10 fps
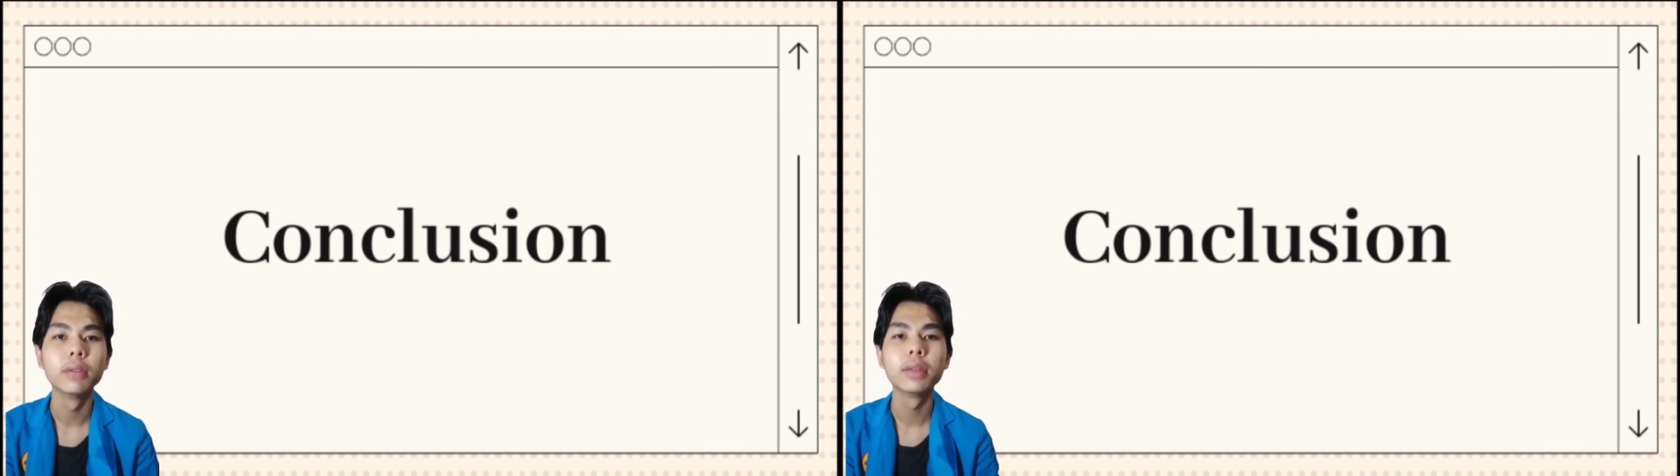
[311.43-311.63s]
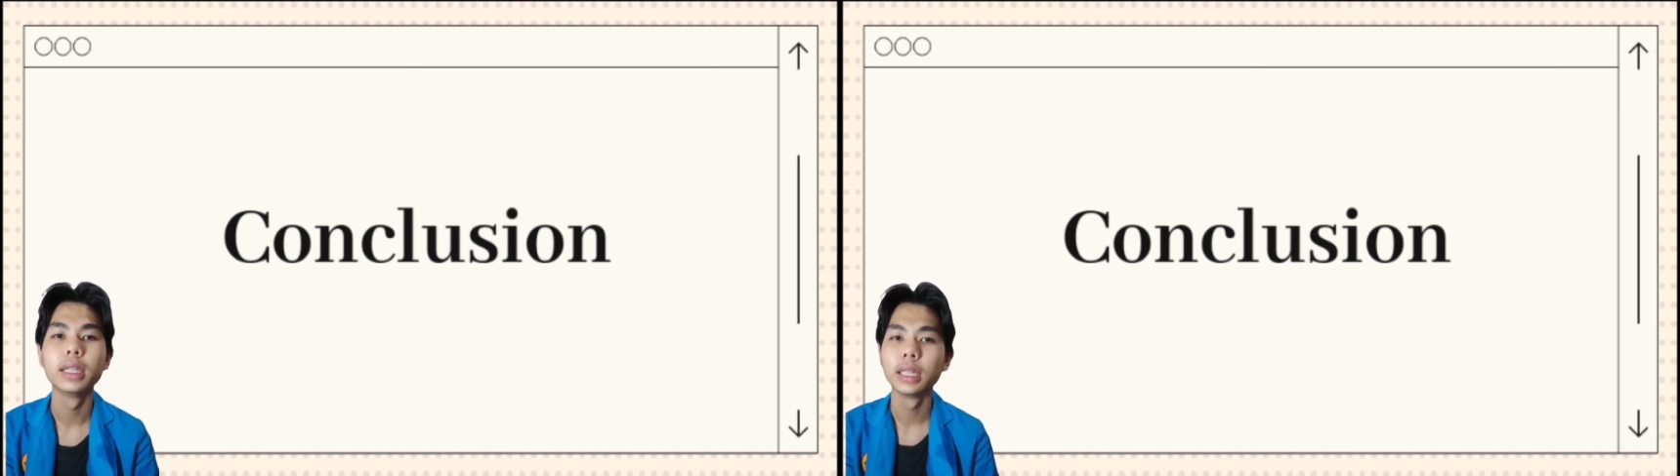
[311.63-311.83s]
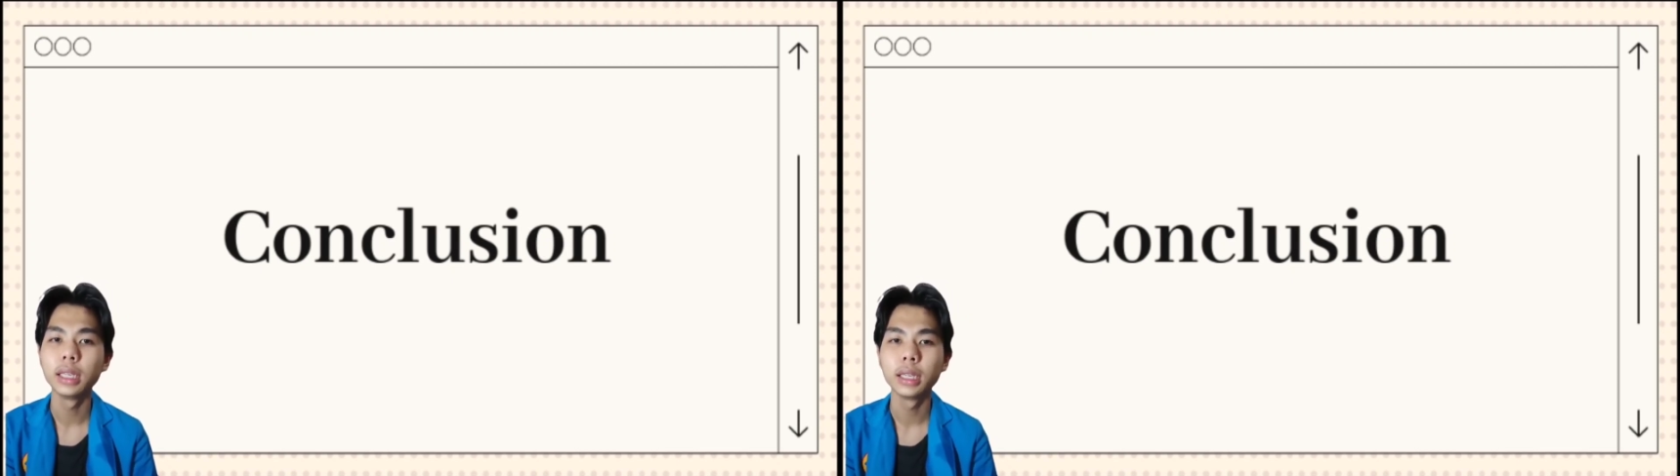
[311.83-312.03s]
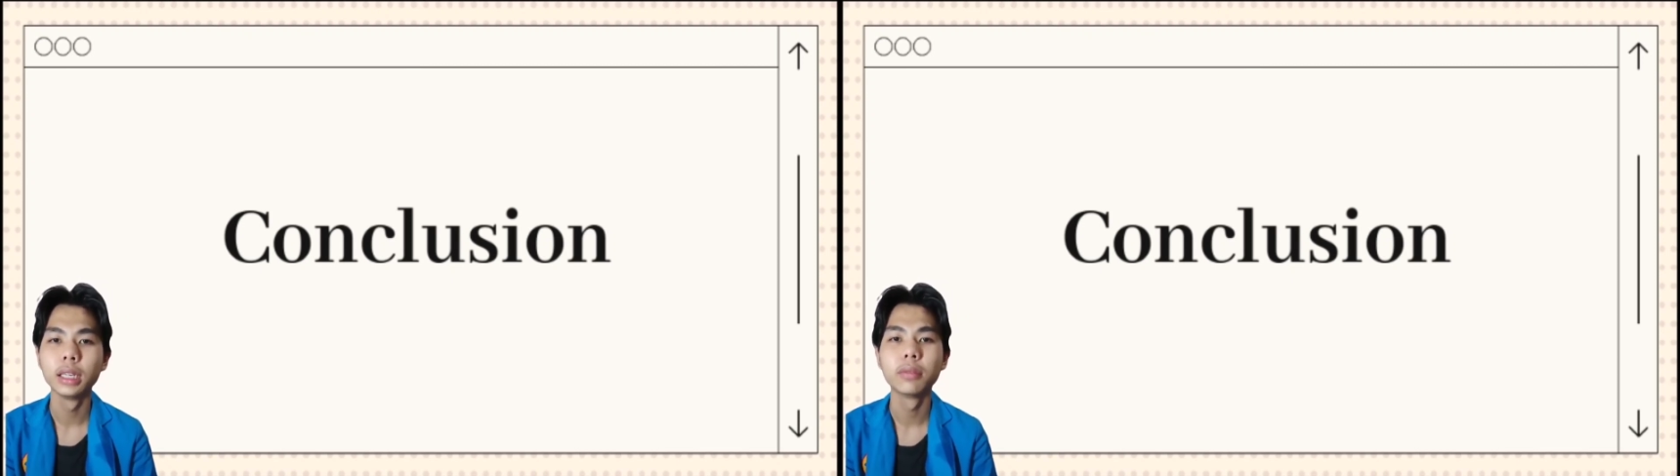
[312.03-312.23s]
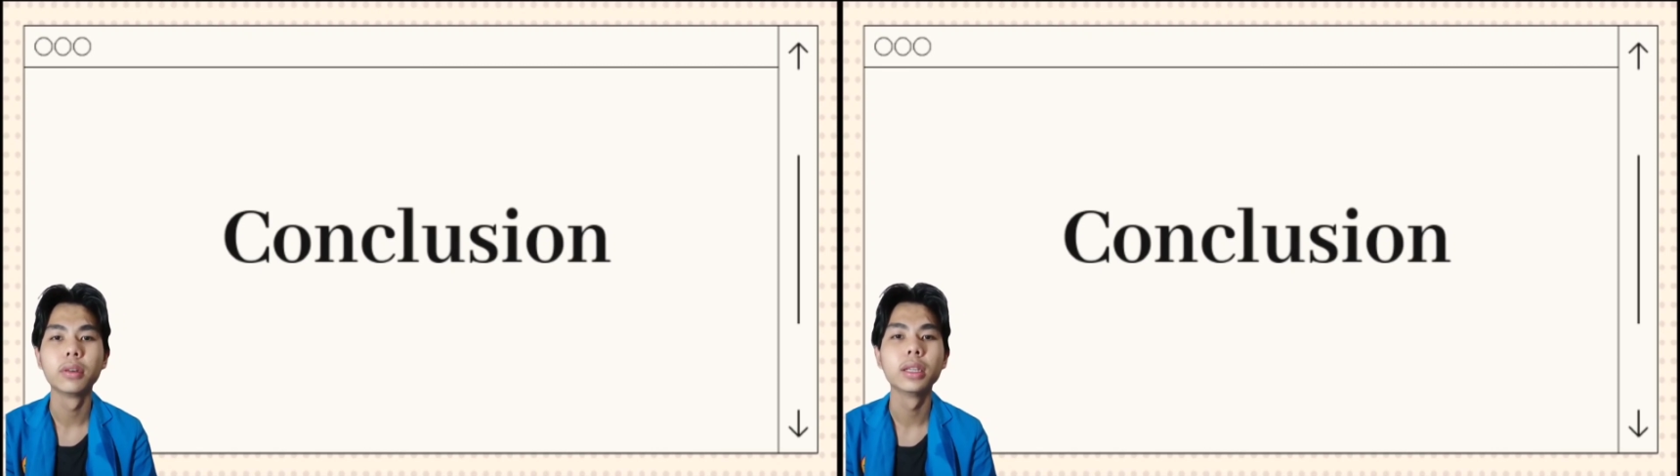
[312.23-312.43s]
Definitely
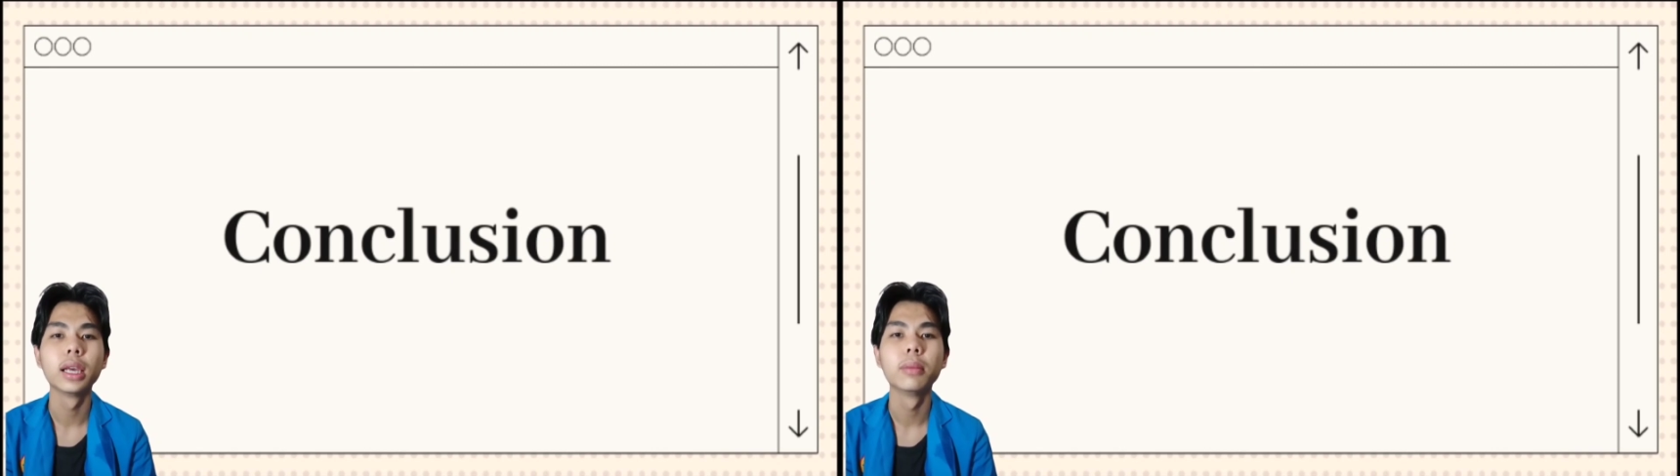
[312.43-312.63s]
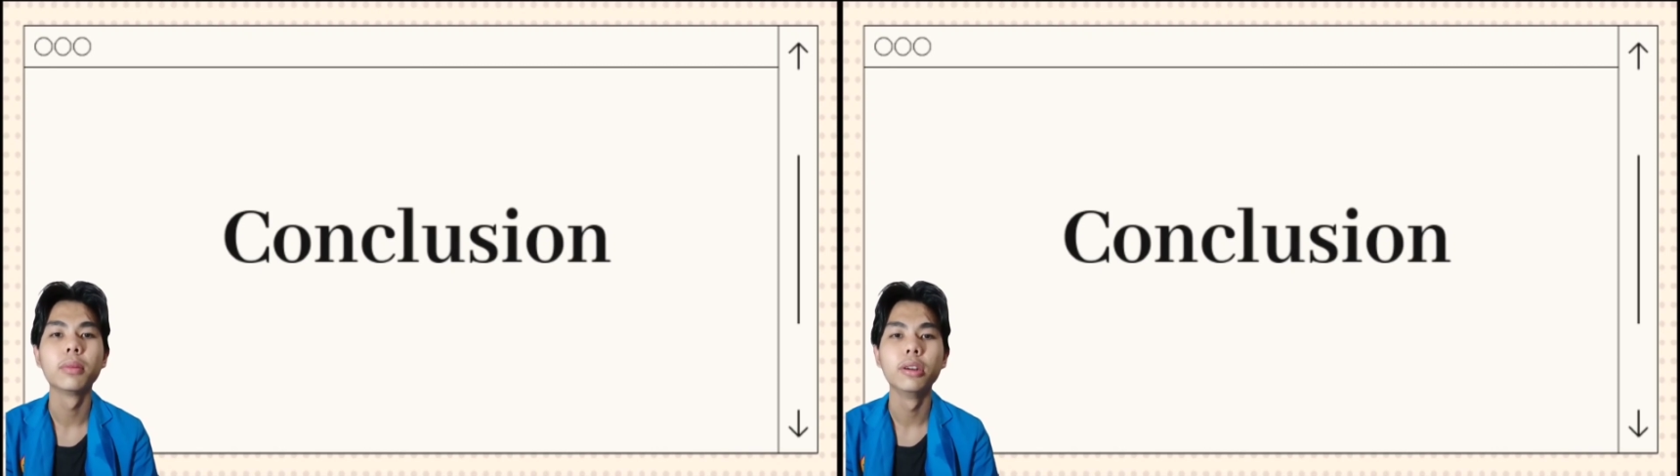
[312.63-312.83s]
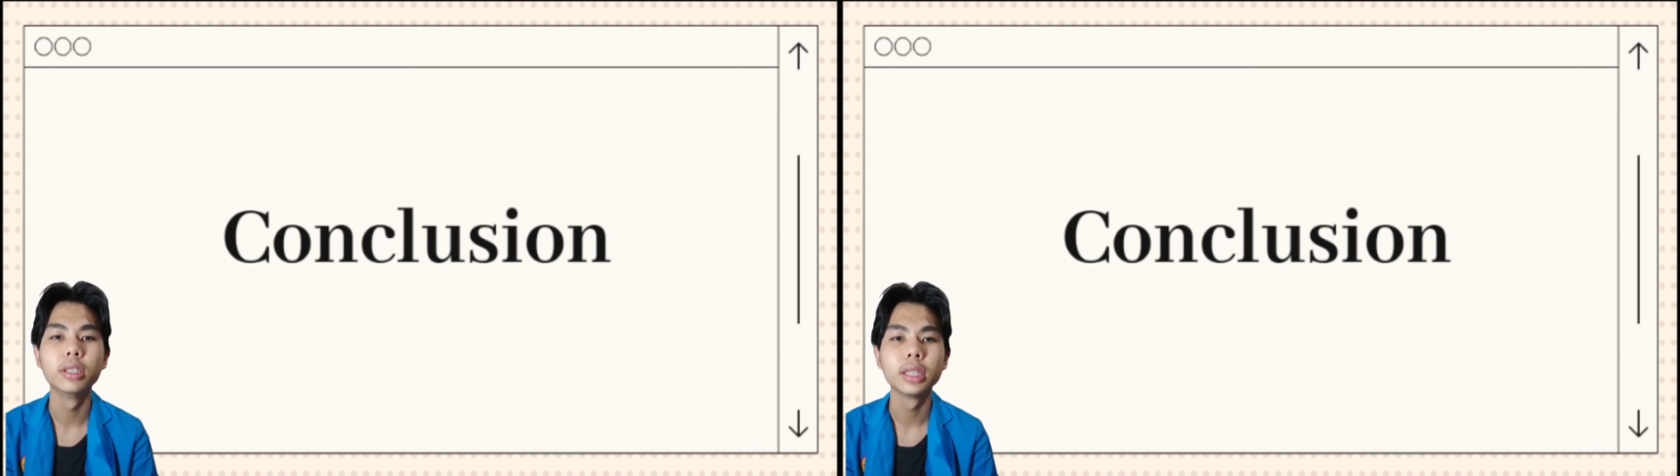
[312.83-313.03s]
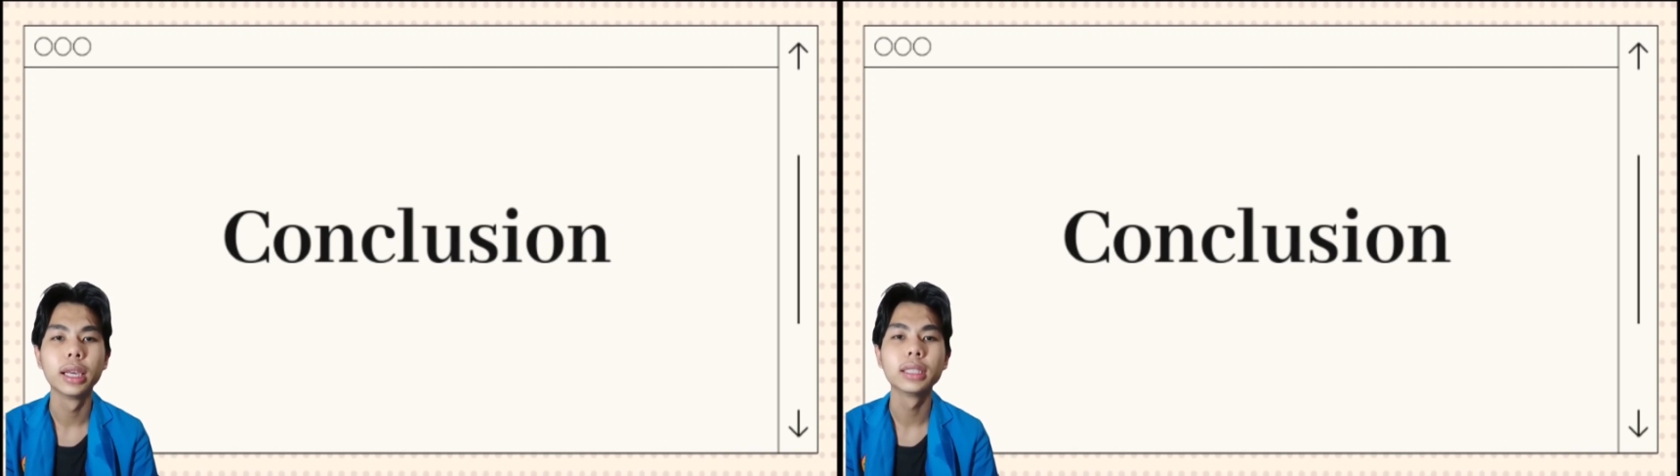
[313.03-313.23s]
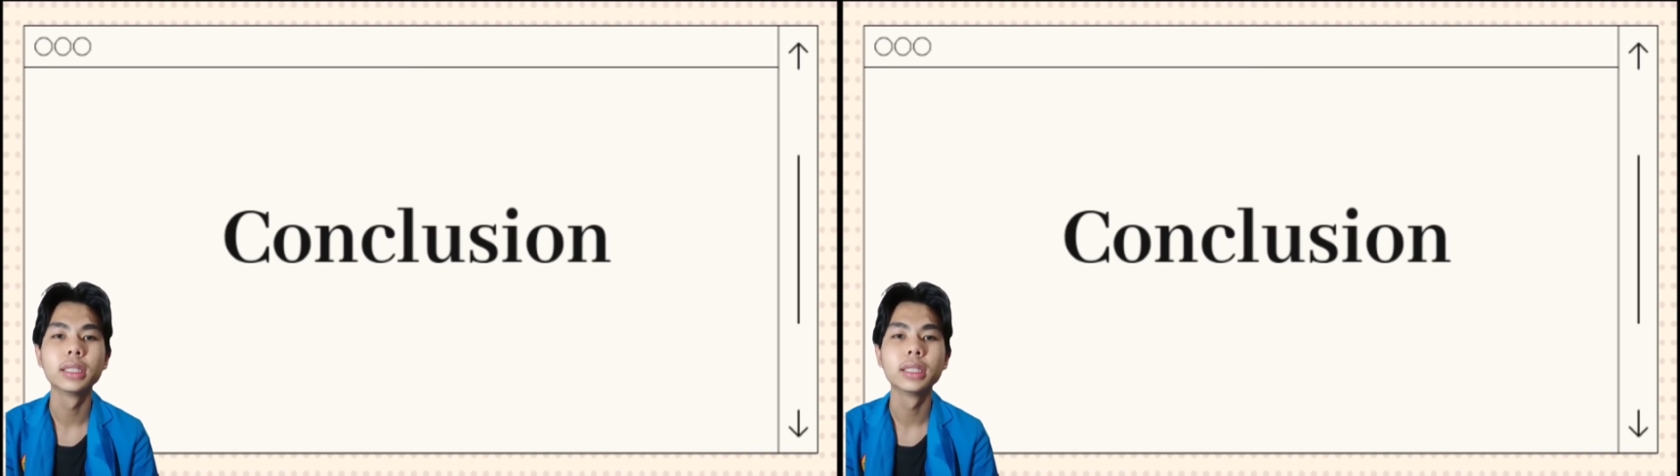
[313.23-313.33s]
different and produced